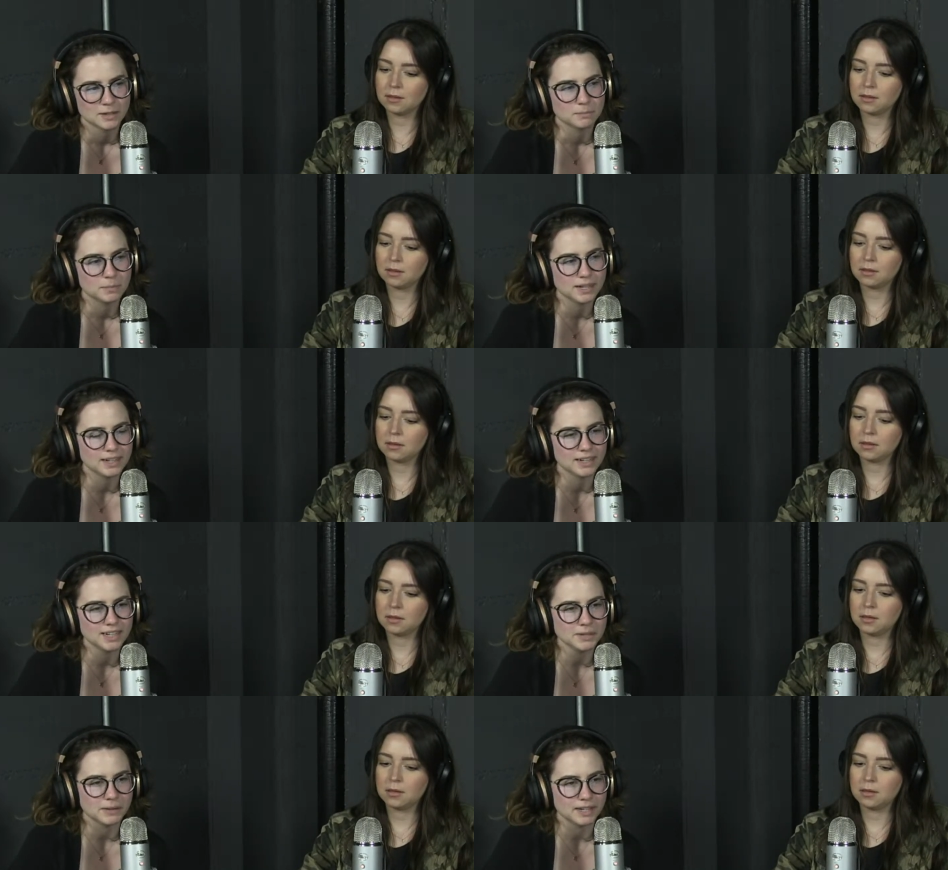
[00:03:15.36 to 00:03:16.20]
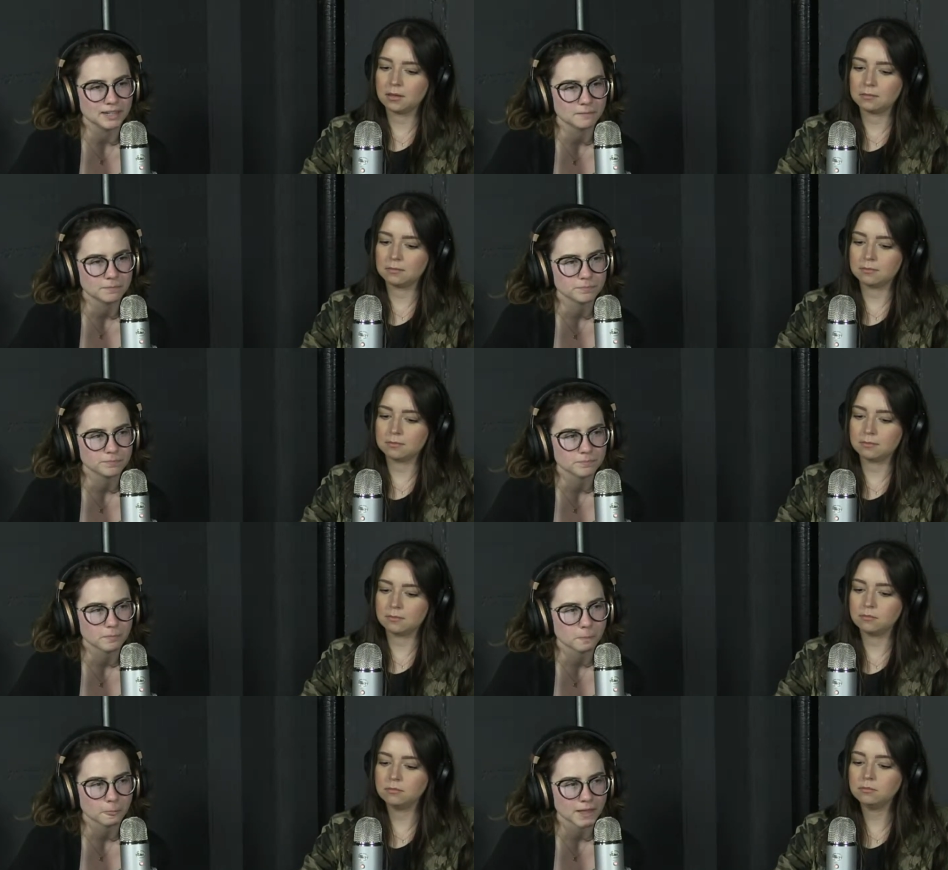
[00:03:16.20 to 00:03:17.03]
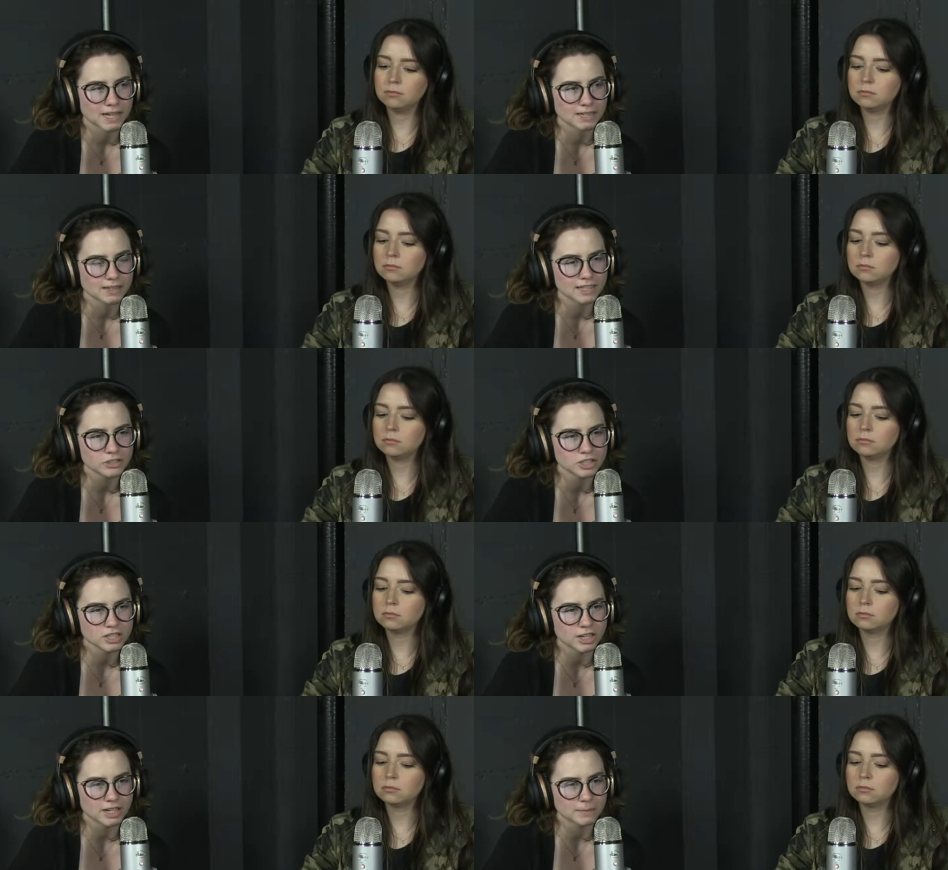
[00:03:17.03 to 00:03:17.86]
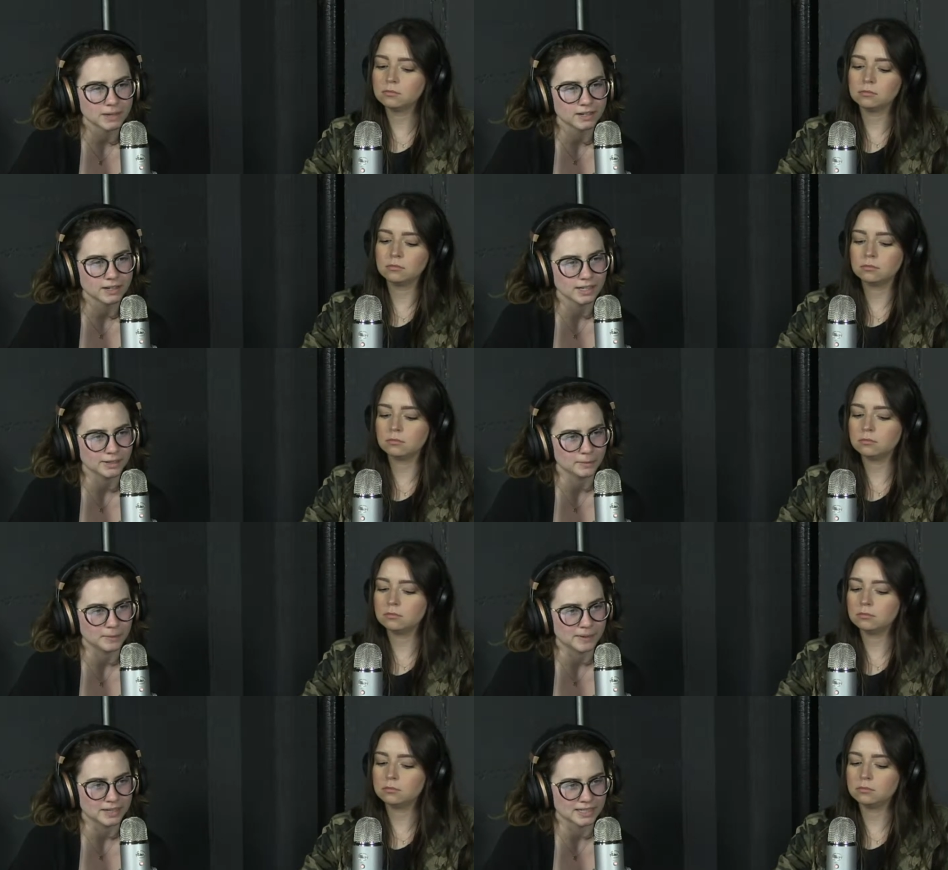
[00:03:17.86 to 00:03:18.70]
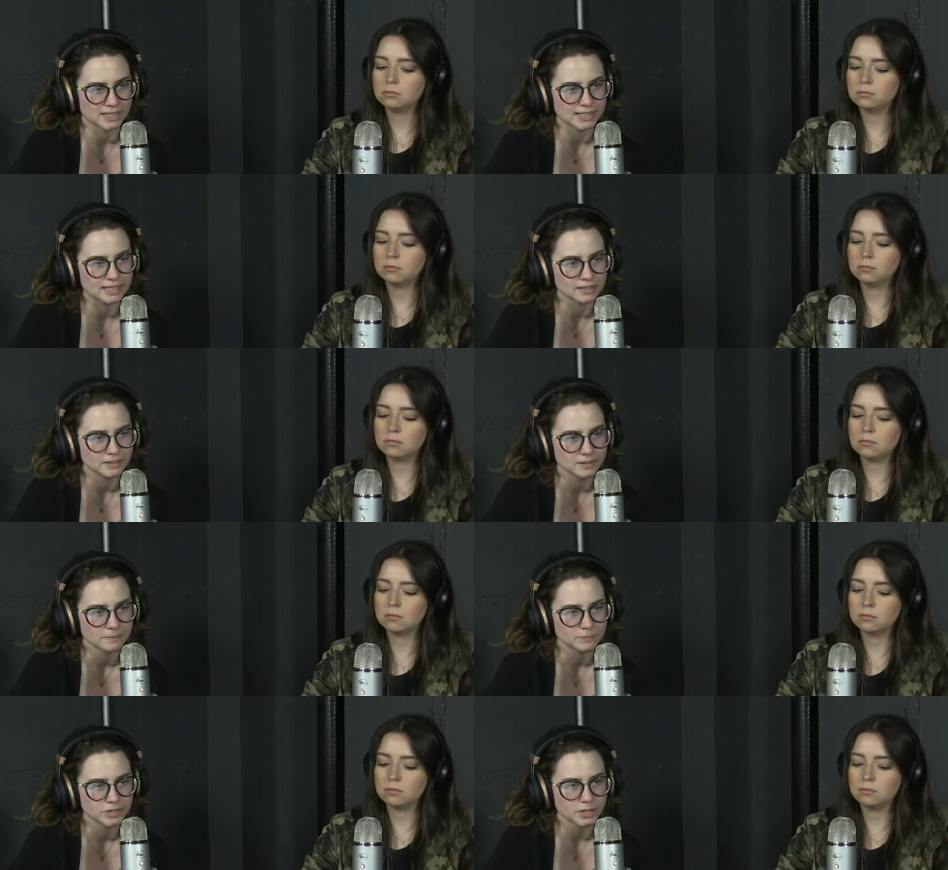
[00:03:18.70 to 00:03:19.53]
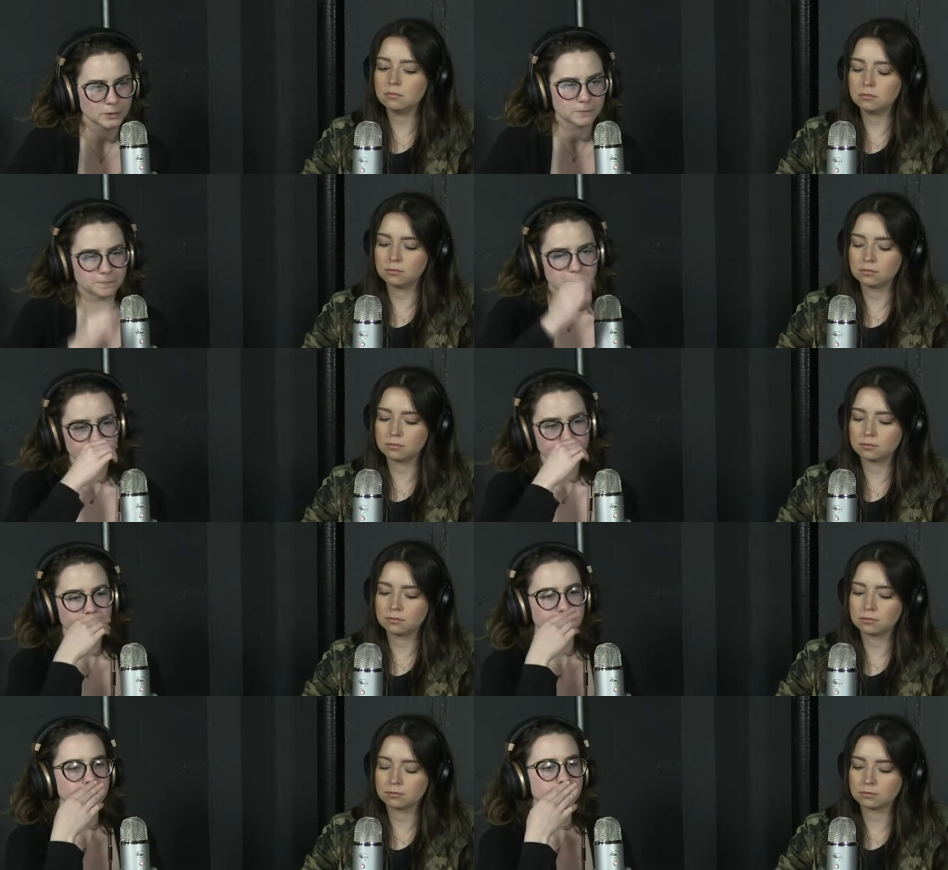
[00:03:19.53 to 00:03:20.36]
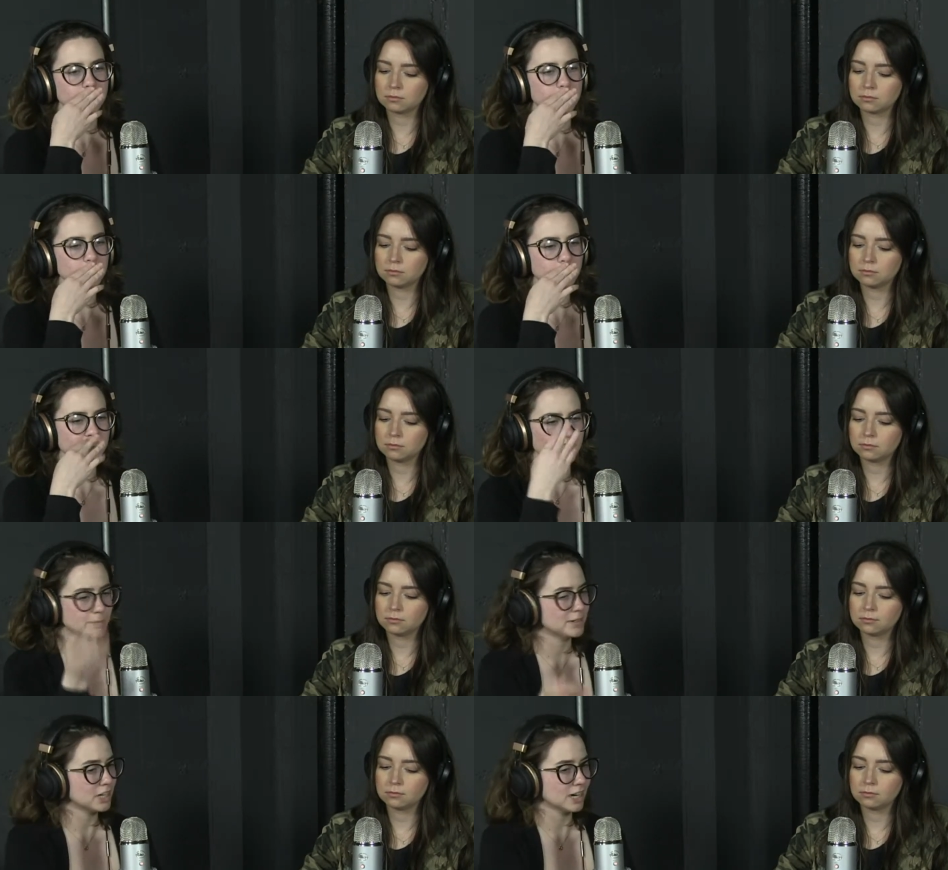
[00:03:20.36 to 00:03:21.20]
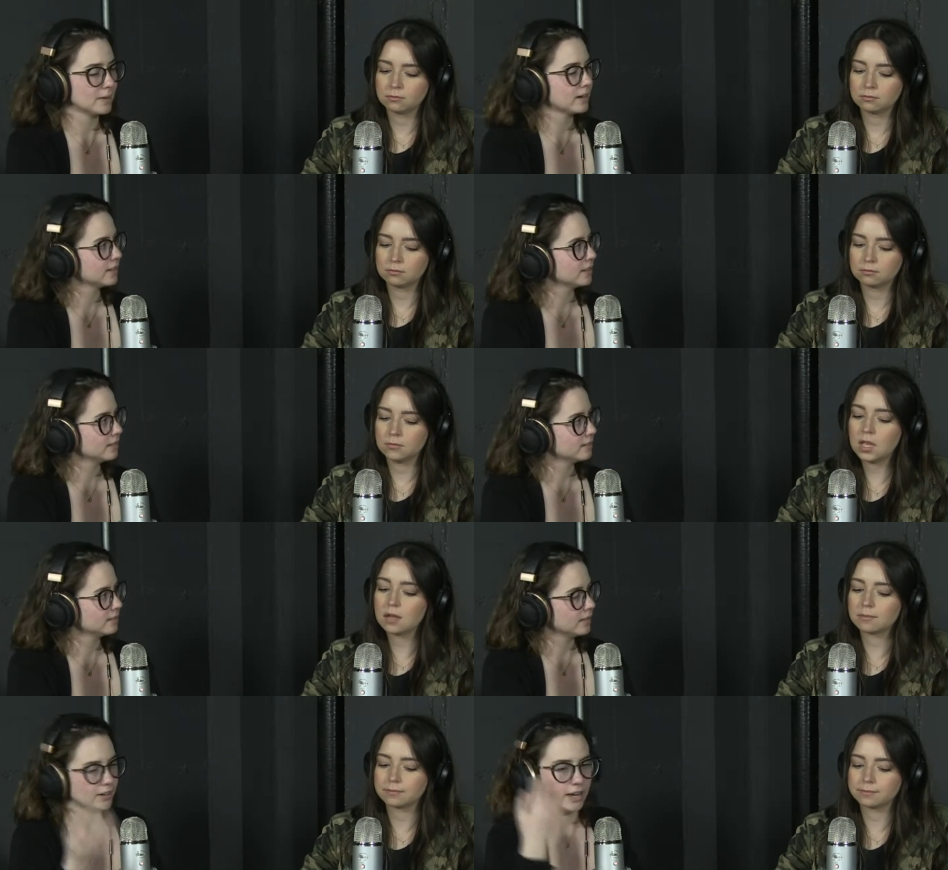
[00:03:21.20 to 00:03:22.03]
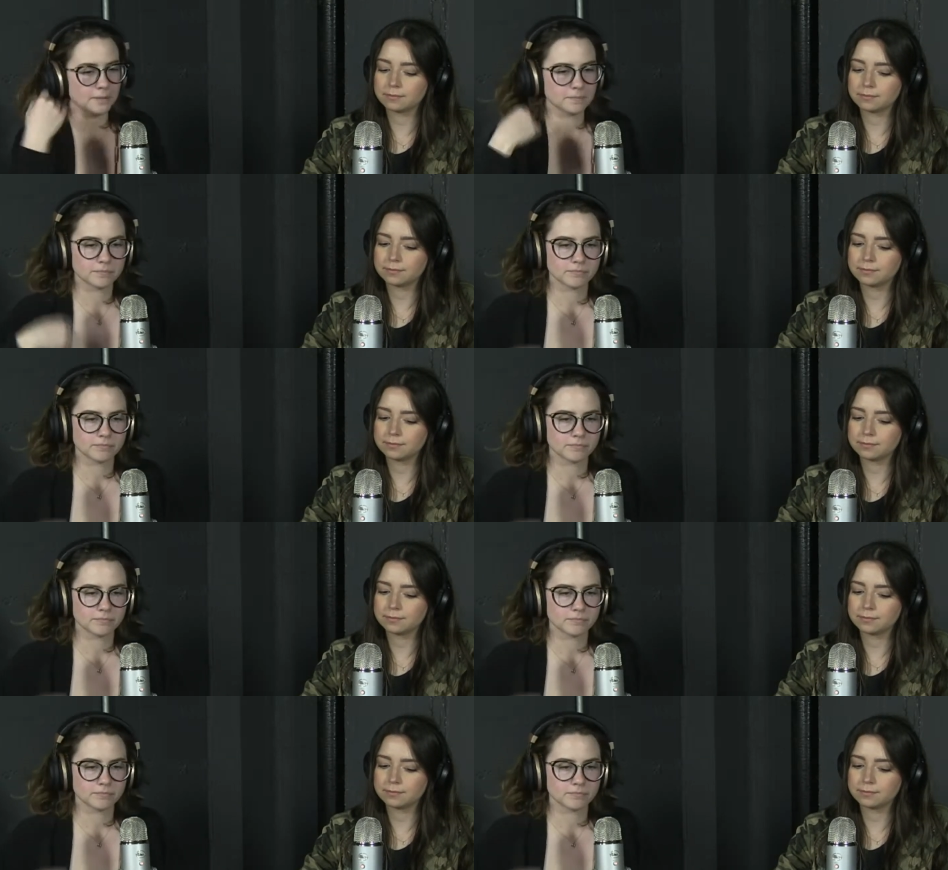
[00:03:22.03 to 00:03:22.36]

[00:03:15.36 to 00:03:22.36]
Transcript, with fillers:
Speaker 1: But anyway, mm-hmm. let's just talk about a little bit about Khalid. Mm-hmm. So, can we talk about it? Yeah. Okay.